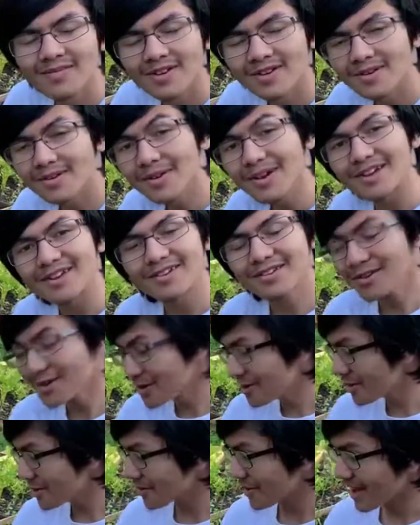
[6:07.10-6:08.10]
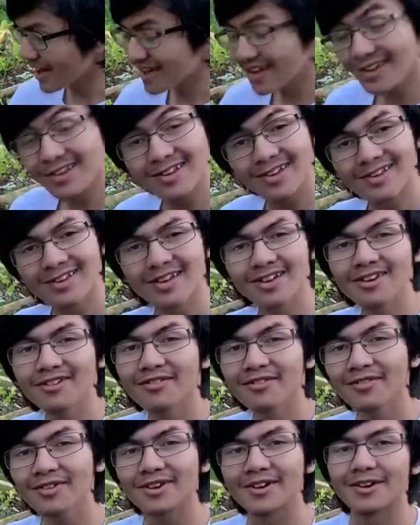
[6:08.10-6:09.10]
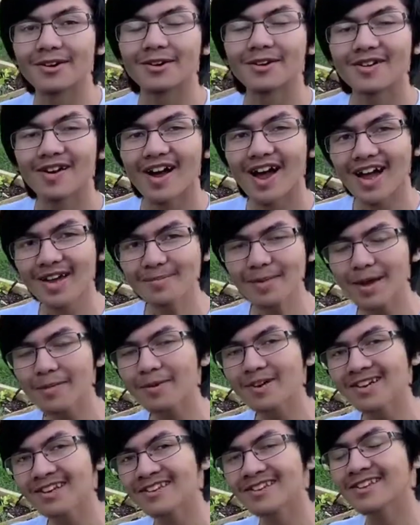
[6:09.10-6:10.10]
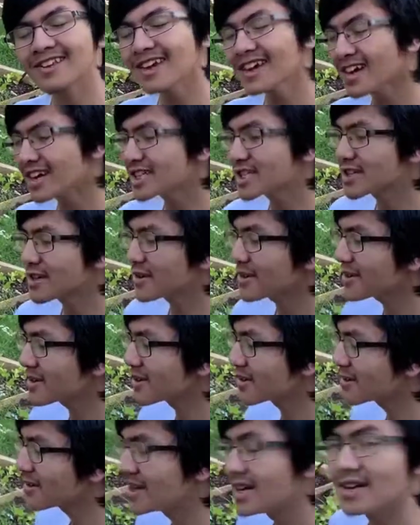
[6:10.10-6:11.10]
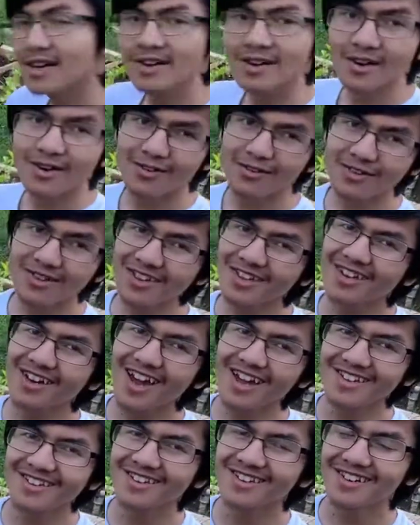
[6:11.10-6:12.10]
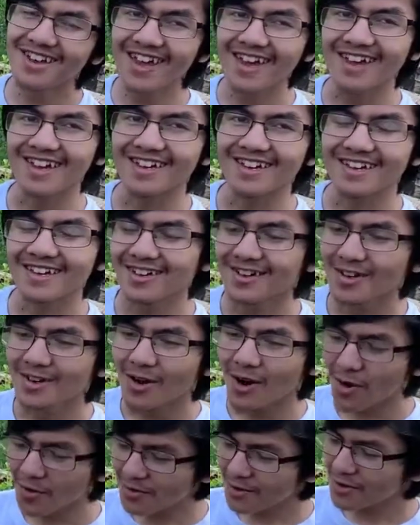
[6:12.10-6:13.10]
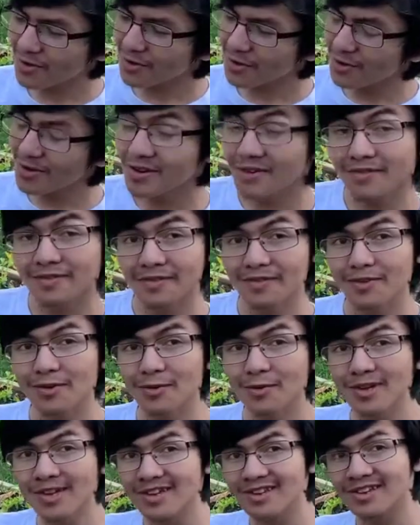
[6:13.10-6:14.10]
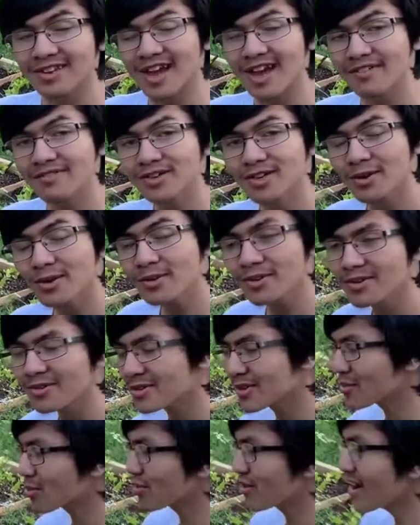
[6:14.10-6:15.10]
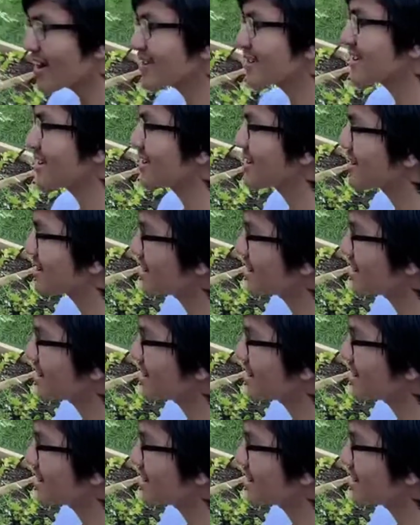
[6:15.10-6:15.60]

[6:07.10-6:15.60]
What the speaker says: Alright, so I guess that's the end of the video. I'm Aiman, and today I showed you, or really not today, over the course of a few weeks, I've showed you the process